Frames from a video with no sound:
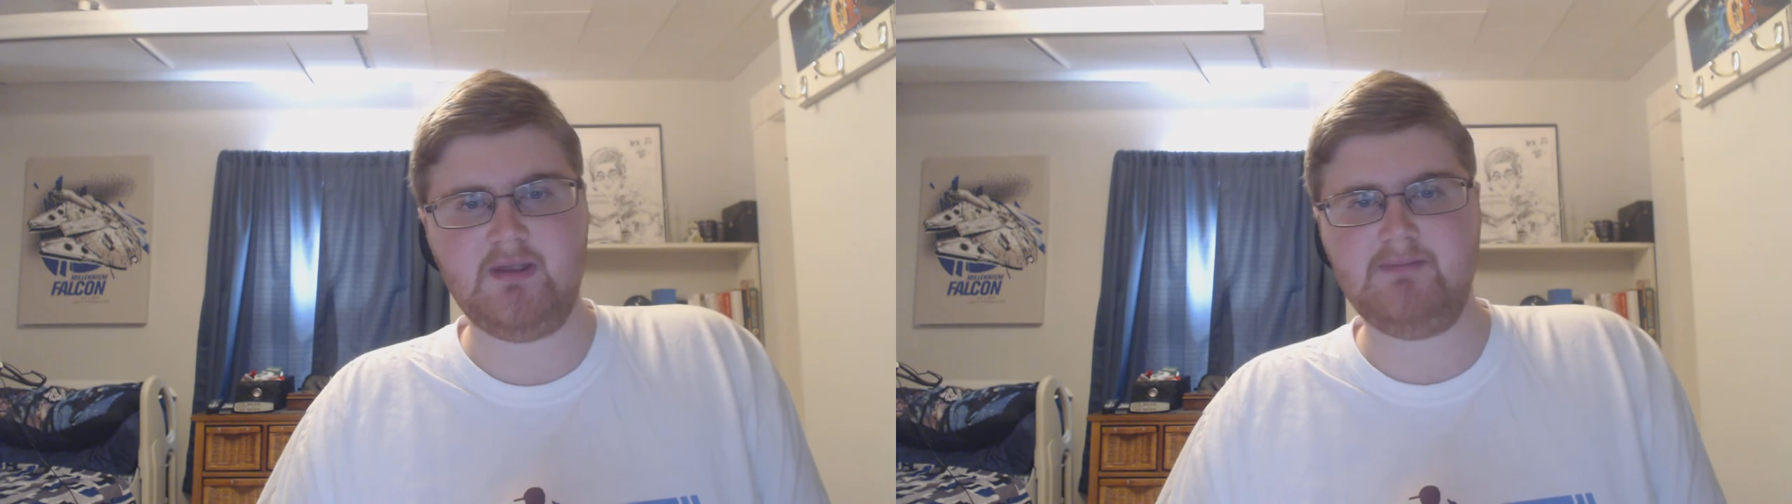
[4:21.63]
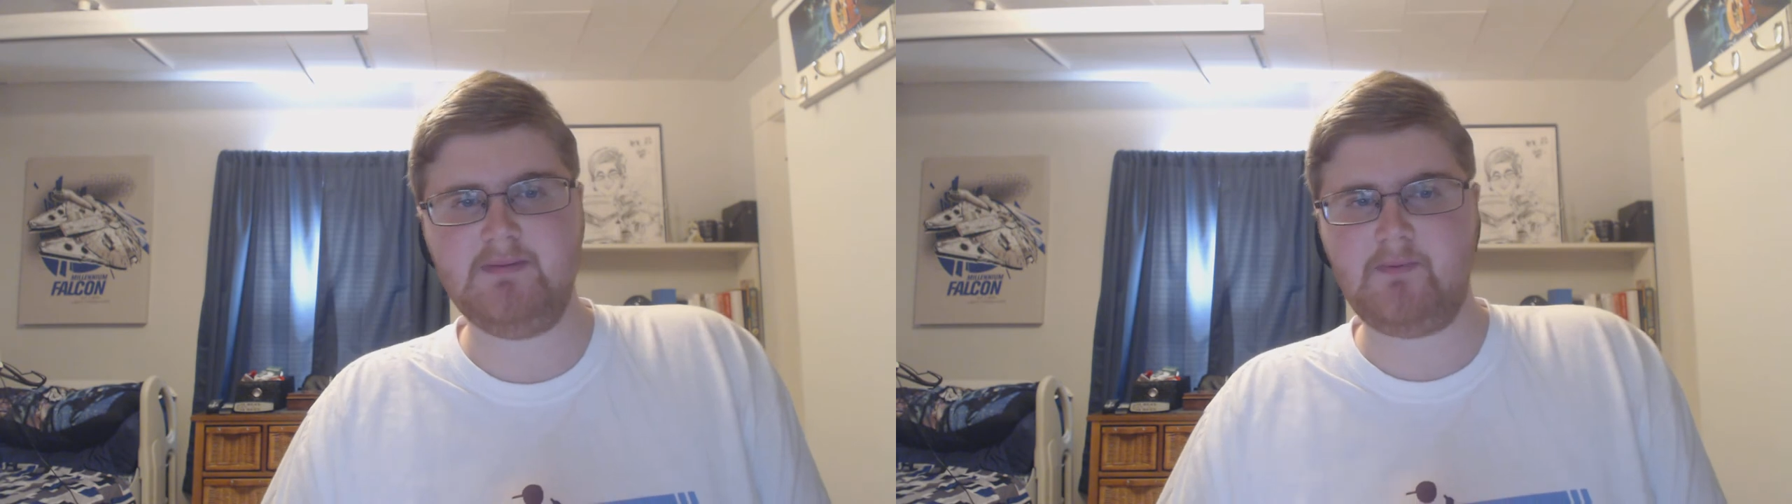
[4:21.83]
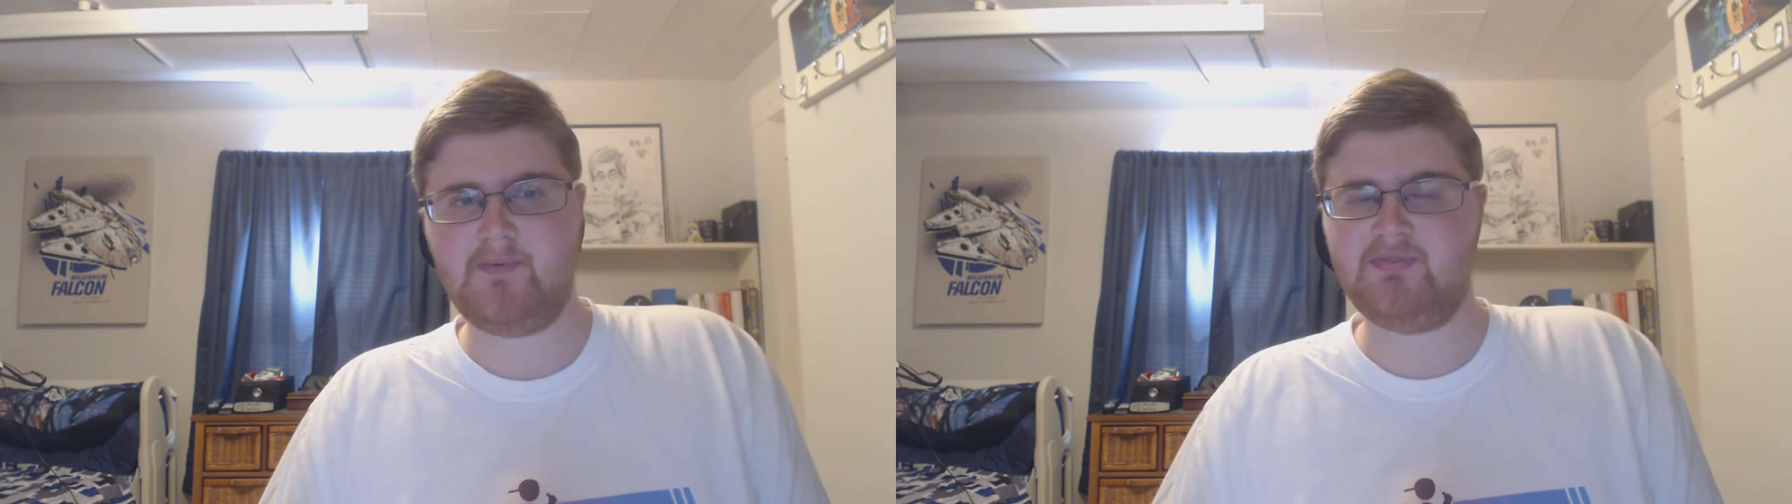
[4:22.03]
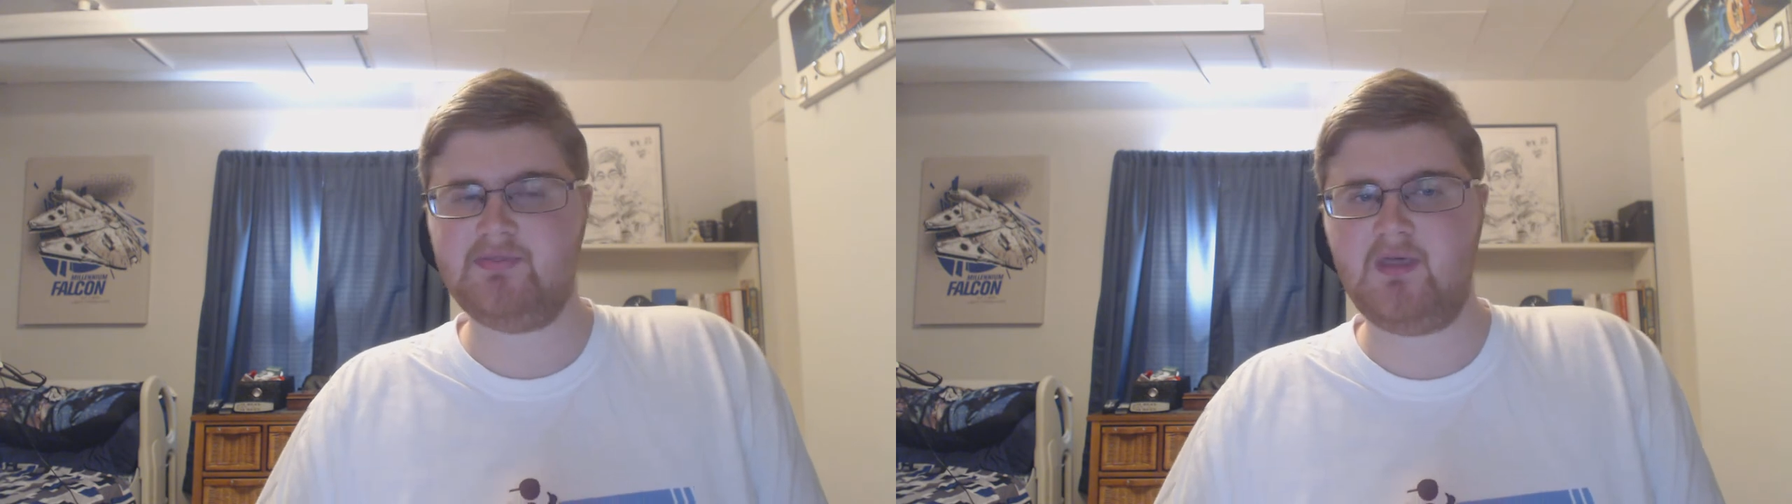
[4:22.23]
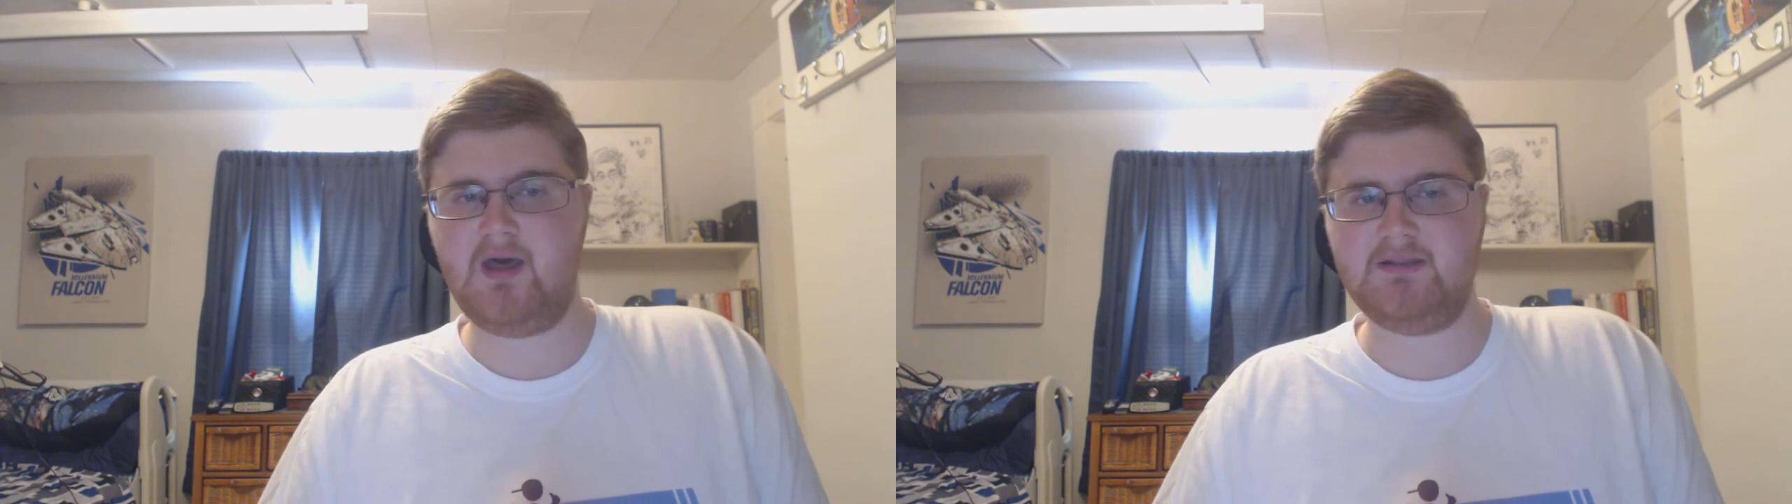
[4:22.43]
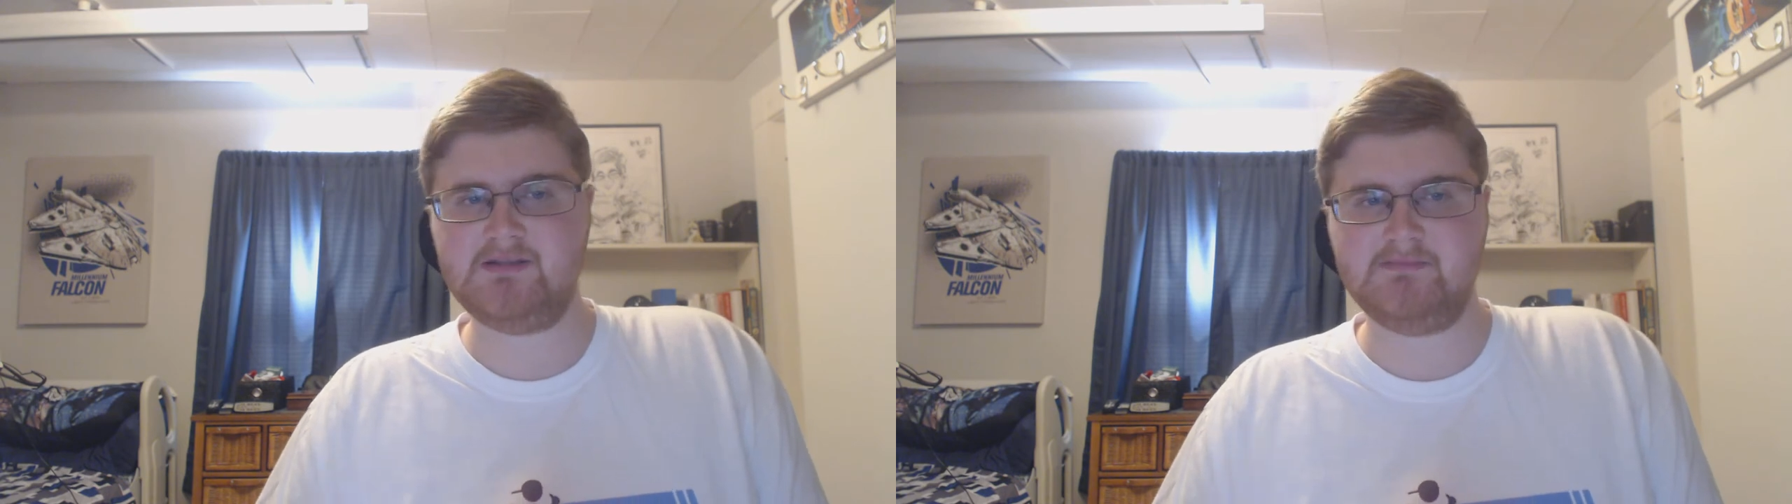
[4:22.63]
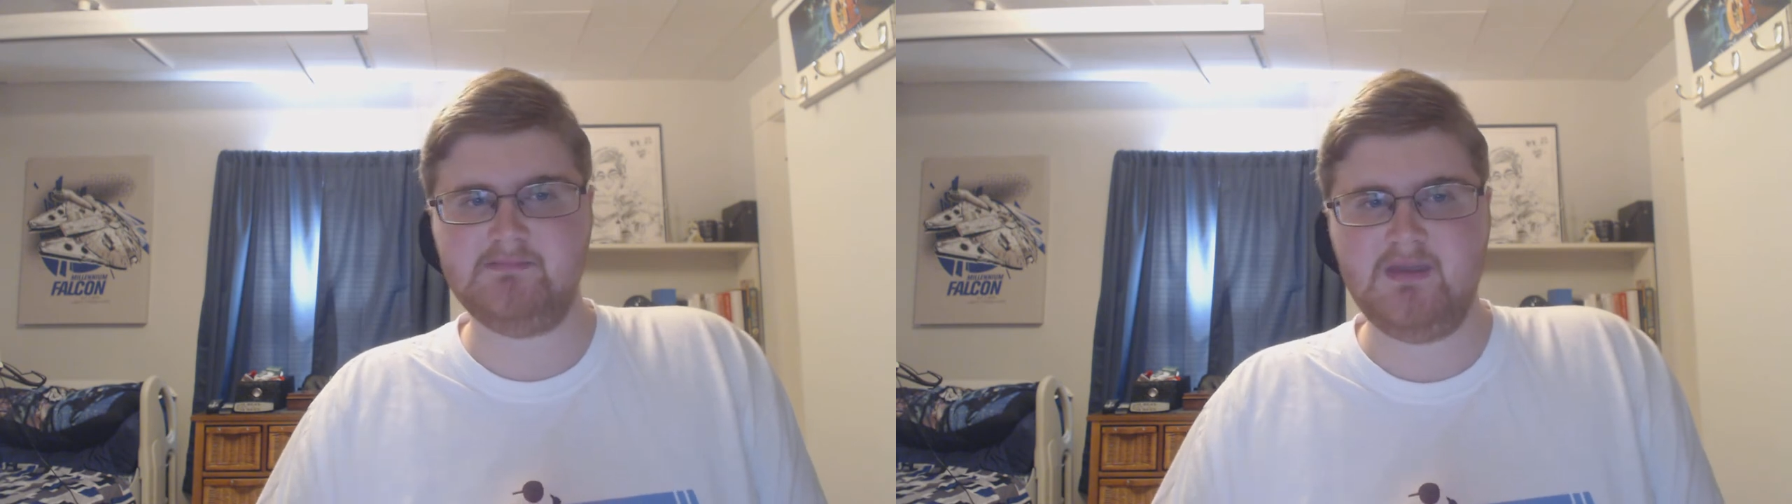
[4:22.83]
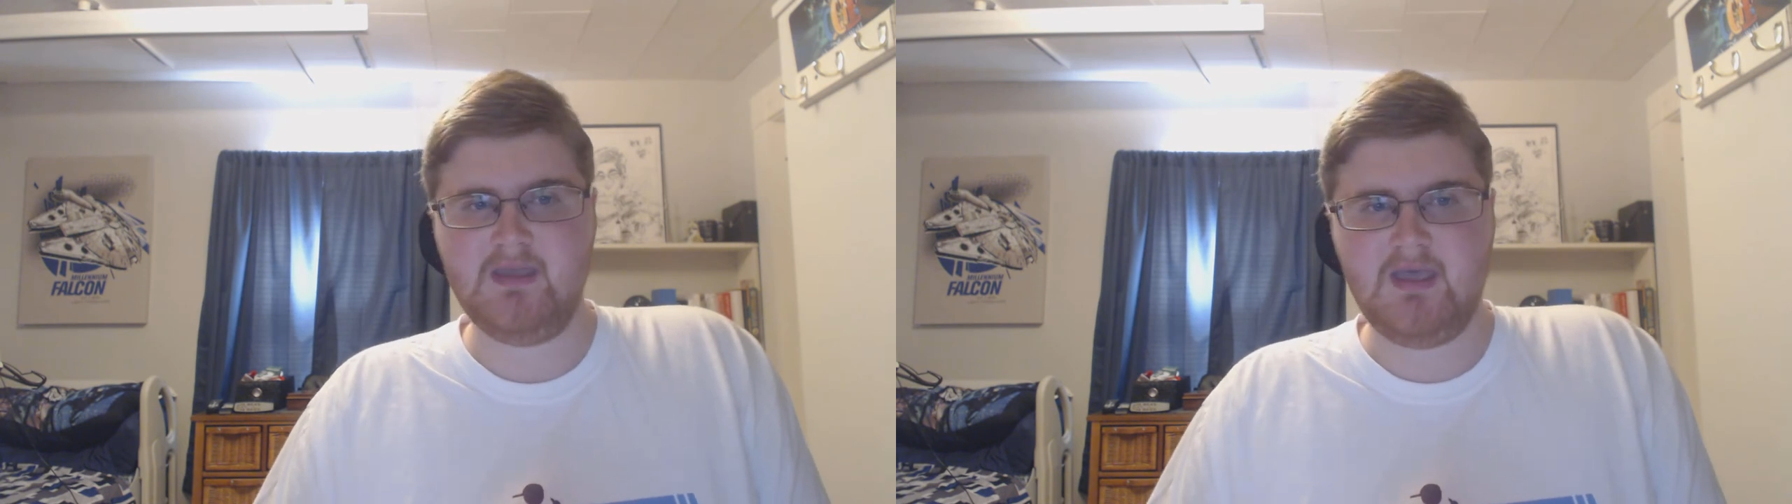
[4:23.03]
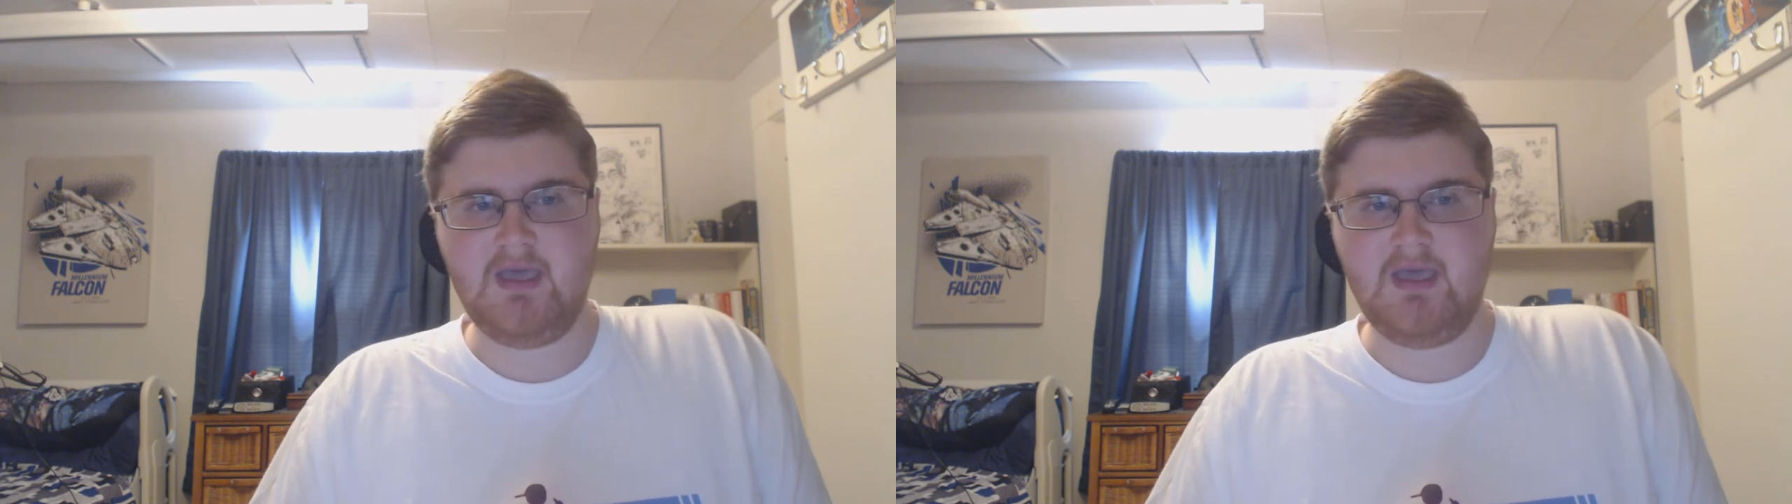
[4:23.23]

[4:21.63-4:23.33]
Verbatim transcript: And people with autism